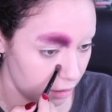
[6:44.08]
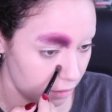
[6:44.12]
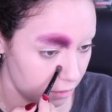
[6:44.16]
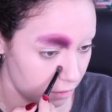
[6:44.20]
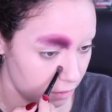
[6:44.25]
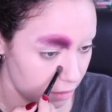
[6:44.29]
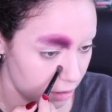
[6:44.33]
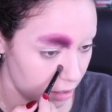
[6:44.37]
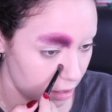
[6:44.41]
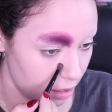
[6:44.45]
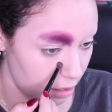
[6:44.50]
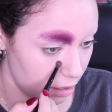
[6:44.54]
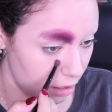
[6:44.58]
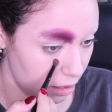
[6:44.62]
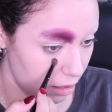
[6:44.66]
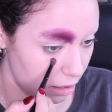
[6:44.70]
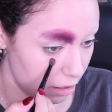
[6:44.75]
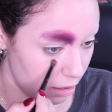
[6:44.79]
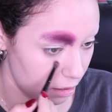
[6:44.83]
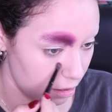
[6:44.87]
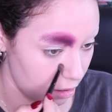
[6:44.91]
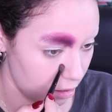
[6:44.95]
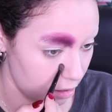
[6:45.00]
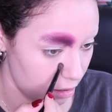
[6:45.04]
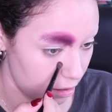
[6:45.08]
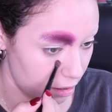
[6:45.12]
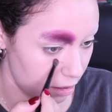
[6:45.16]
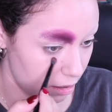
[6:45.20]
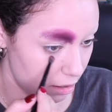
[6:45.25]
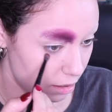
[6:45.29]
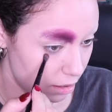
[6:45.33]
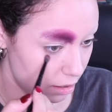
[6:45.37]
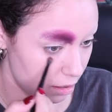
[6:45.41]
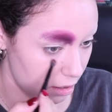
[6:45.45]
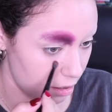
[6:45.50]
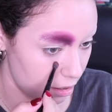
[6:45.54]
Right here.
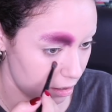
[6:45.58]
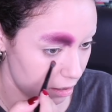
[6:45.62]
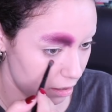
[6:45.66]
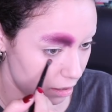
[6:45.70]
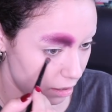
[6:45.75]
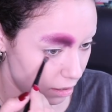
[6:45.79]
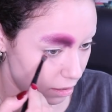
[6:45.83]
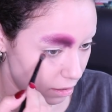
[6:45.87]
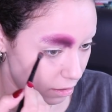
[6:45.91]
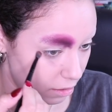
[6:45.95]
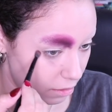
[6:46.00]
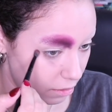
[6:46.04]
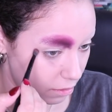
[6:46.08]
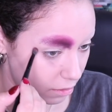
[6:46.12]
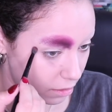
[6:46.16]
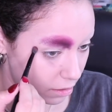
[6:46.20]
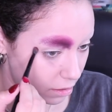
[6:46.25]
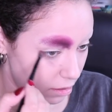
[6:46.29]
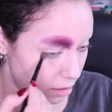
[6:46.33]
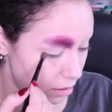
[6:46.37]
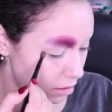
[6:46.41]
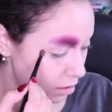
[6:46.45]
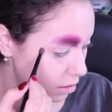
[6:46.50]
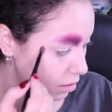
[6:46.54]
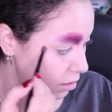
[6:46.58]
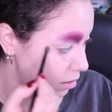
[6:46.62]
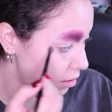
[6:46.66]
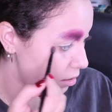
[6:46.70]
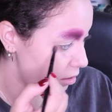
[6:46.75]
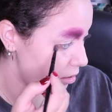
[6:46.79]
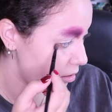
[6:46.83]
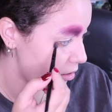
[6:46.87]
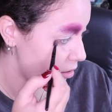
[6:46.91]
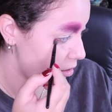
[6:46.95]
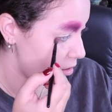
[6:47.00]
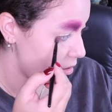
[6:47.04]
And it goes
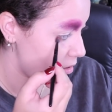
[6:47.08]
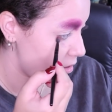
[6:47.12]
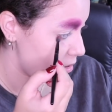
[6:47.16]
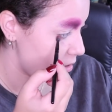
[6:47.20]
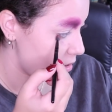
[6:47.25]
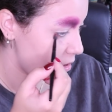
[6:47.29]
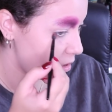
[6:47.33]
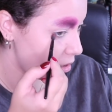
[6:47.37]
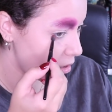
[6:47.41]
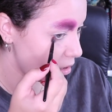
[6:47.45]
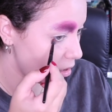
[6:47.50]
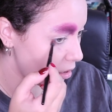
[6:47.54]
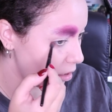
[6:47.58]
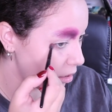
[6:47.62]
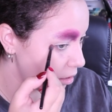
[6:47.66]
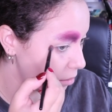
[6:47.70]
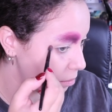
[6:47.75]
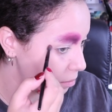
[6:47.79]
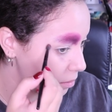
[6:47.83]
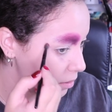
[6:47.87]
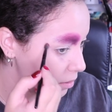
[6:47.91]
up